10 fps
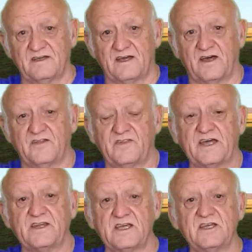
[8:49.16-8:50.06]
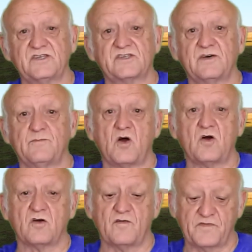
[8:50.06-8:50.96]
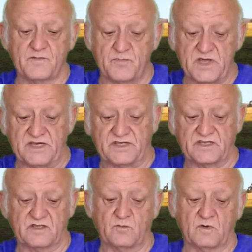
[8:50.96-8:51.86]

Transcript: And that is the mark of the beast